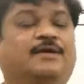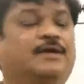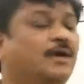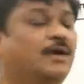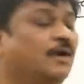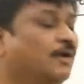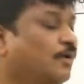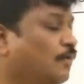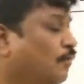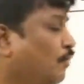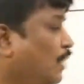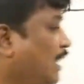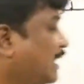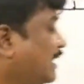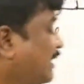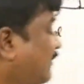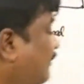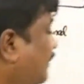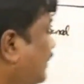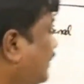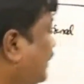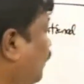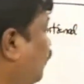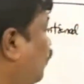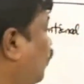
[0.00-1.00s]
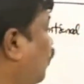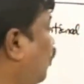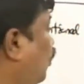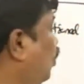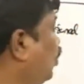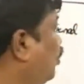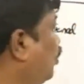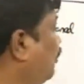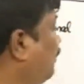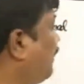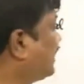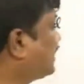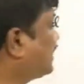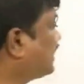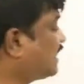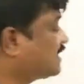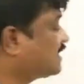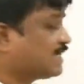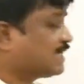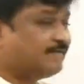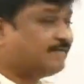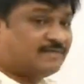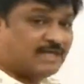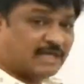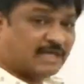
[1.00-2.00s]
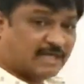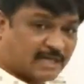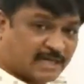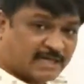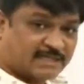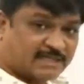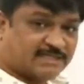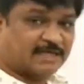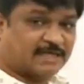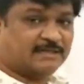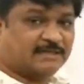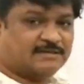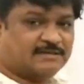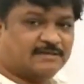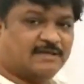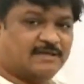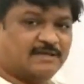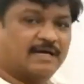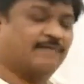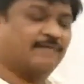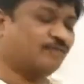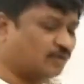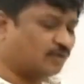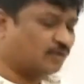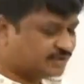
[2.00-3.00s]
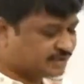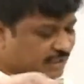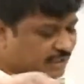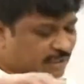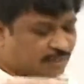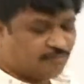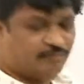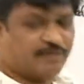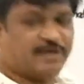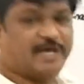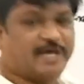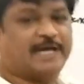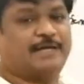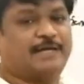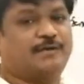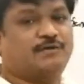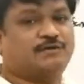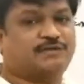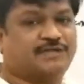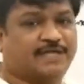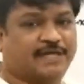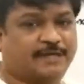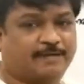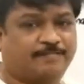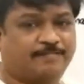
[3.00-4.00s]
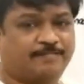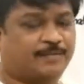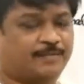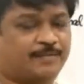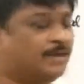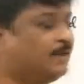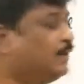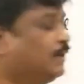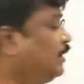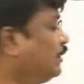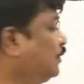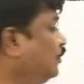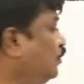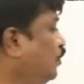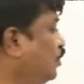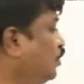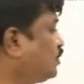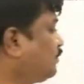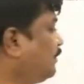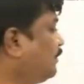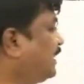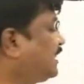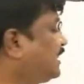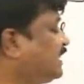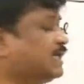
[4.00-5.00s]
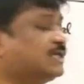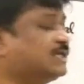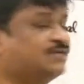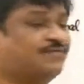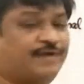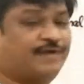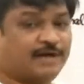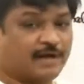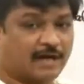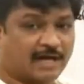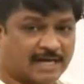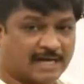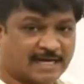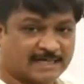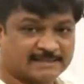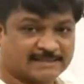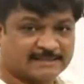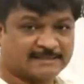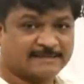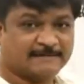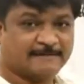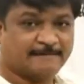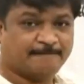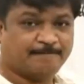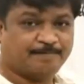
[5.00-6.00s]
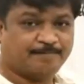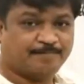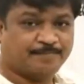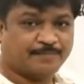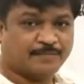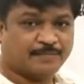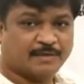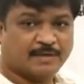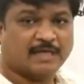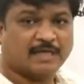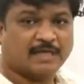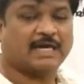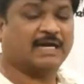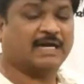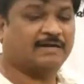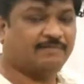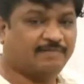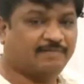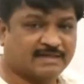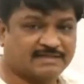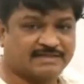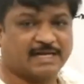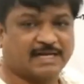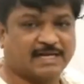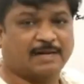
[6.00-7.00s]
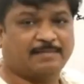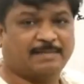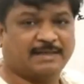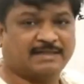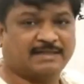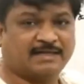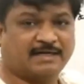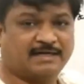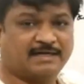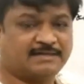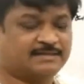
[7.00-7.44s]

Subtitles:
Whatever the old methods of generations, of course still we are using, those methods we call as conventional methods.